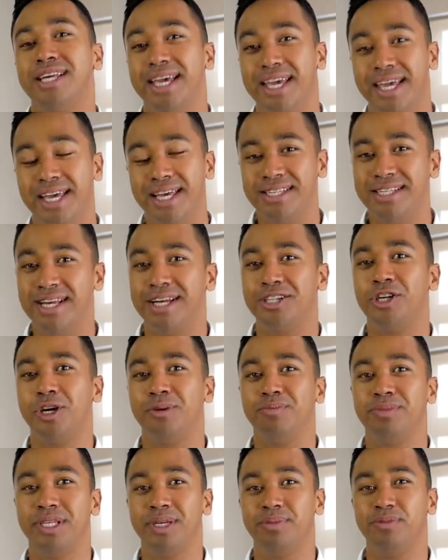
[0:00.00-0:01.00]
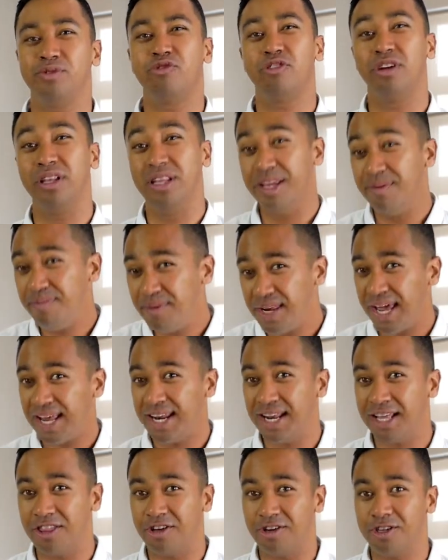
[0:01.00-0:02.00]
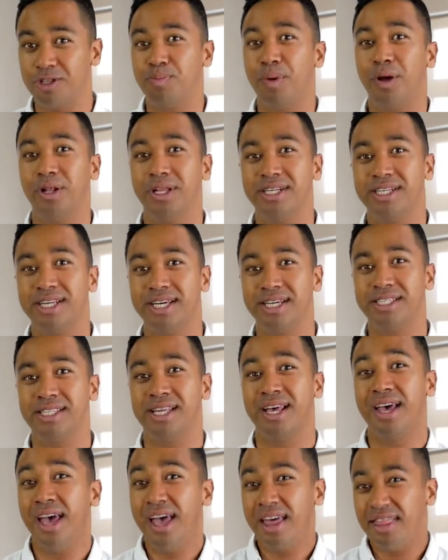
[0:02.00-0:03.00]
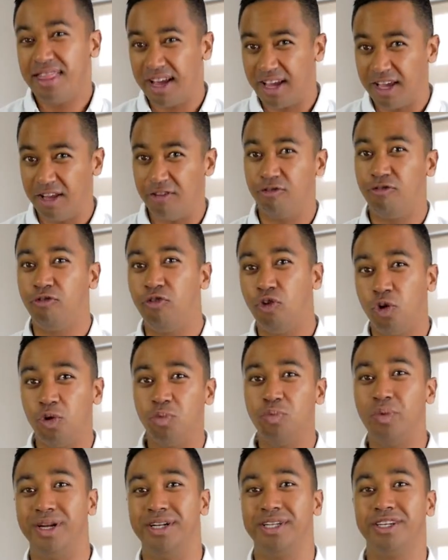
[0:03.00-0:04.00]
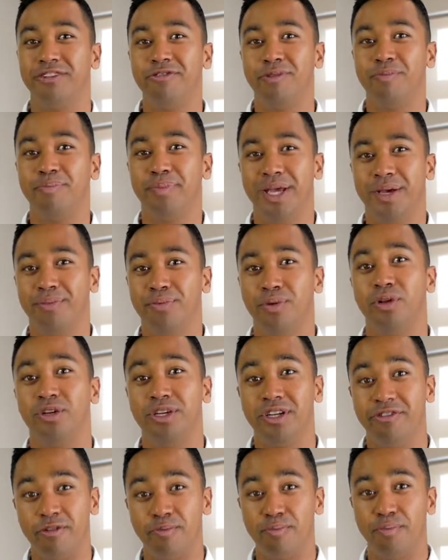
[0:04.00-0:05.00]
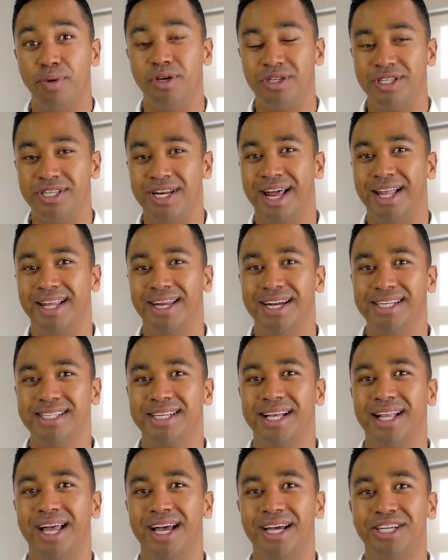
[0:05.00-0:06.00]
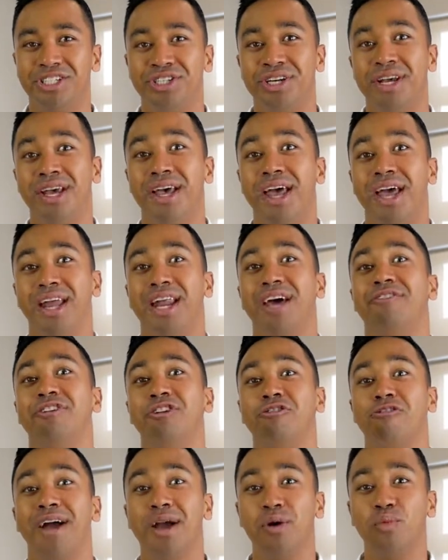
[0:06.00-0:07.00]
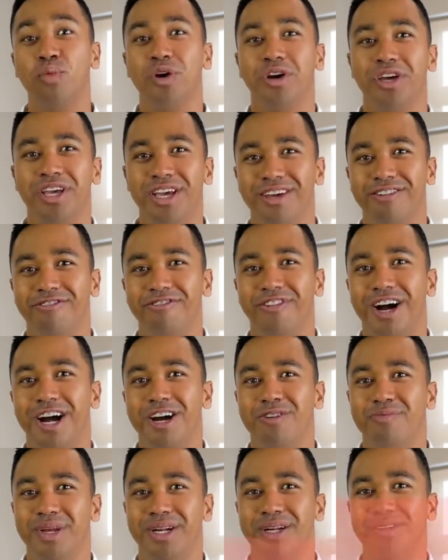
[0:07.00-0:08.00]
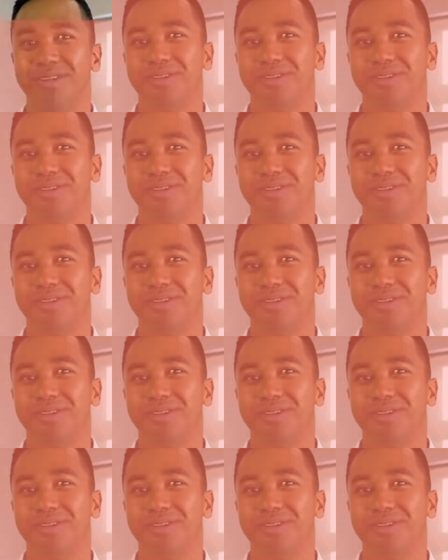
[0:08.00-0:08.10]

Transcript: here's our top tips for eliminating those politics that can form when different people or different personalities clash and have a great working environment.